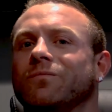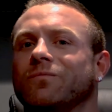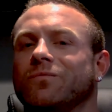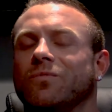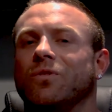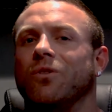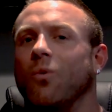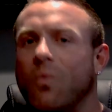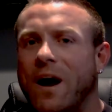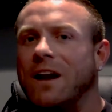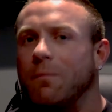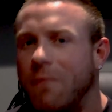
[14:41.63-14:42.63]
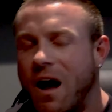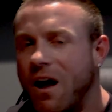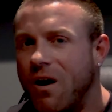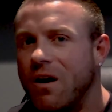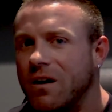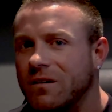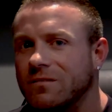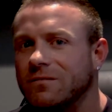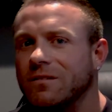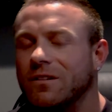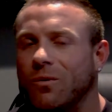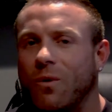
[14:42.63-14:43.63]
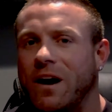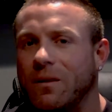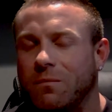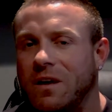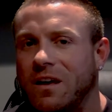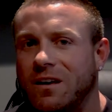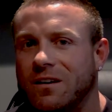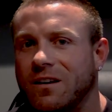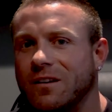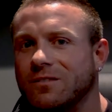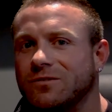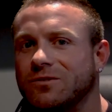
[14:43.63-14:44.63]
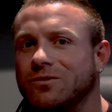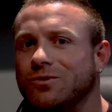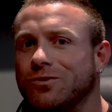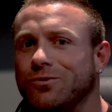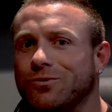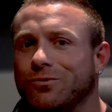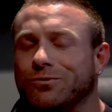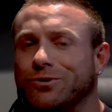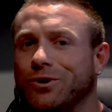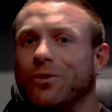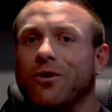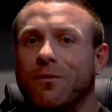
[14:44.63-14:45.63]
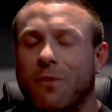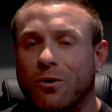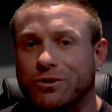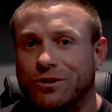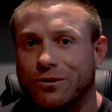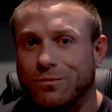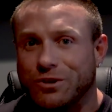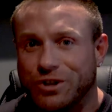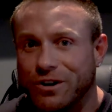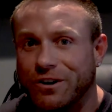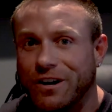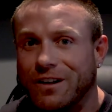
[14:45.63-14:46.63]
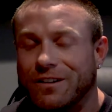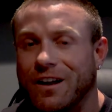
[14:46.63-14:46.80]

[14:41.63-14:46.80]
The way to my heart and the way to me is to show your emotional maturity